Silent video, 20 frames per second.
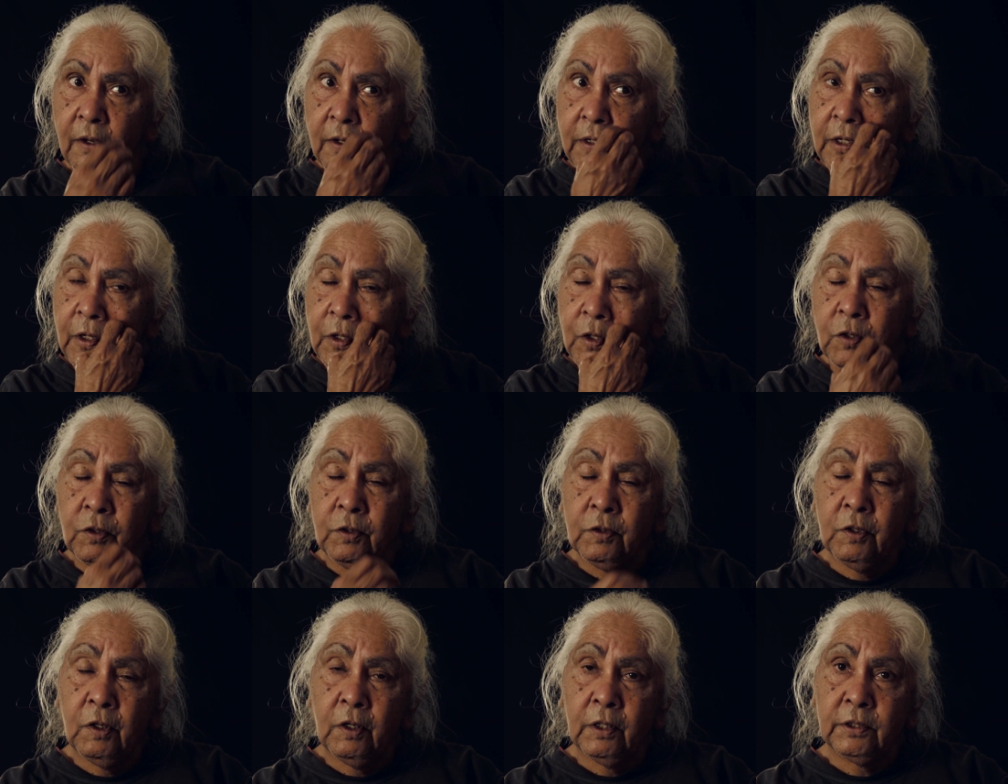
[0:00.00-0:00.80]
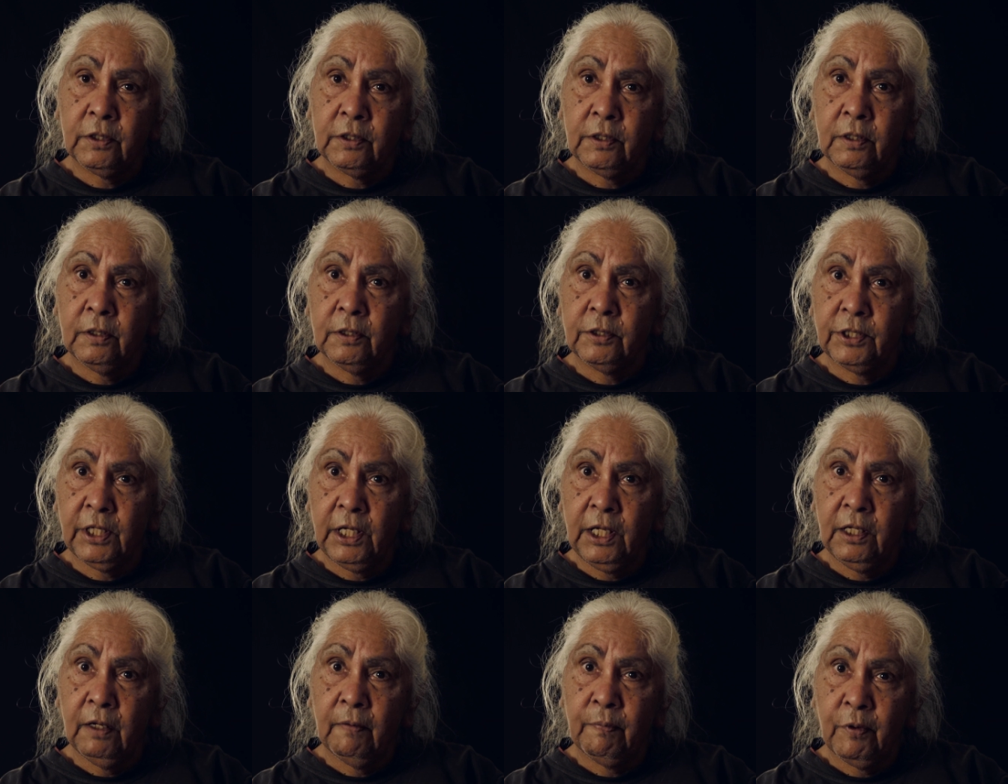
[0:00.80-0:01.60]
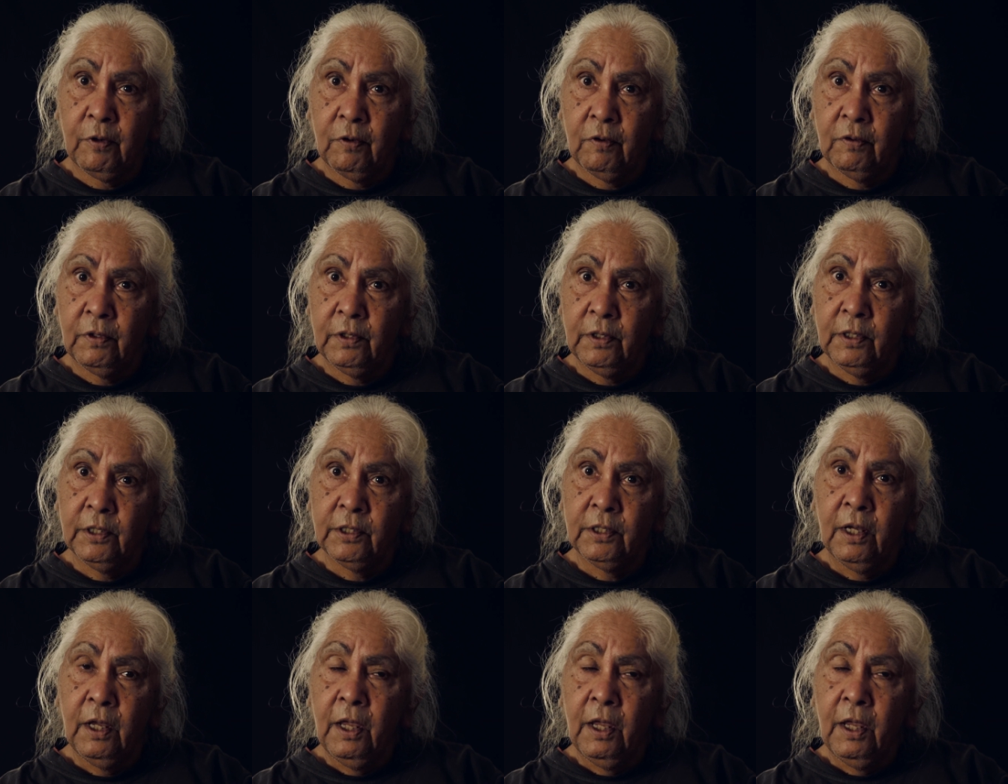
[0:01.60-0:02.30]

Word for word: you could not see the prawn,